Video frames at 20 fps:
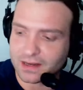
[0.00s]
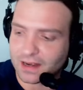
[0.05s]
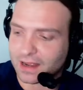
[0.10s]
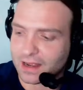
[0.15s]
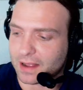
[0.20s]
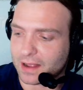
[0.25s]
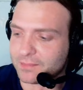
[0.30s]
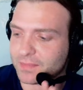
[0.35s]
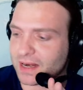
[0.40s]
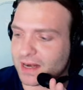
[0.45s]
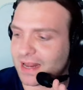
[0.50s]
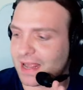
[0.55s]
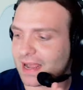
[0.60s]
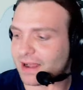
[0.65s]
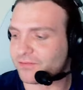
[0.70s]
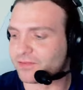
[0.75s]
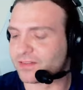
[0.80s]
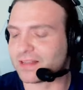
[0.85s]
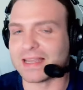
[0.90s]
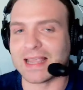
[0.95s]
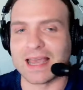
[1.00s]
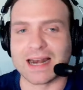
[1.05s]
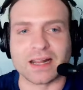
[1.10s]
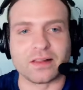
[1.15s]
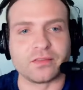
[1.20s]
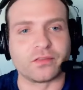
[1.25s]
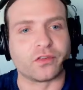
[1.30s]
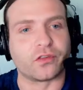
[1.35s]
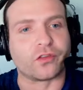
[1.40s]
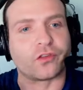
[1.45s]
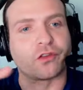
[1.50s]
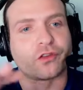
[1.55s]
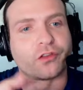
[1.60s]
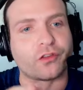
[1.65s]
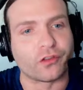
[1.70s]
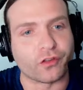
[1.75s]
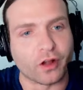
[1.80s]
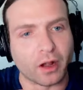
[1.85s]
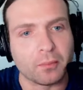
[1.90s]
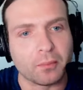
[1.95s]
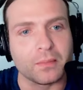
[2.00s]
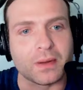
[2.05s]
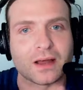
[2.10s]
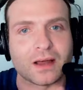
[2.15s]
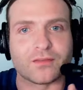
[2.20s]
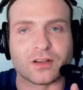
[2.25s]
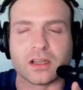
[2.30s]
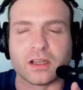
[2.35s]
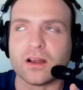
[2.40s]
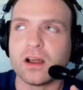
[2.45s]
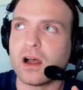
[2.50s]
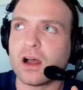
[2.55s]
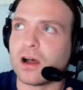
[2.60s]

I'm going to have to get into some level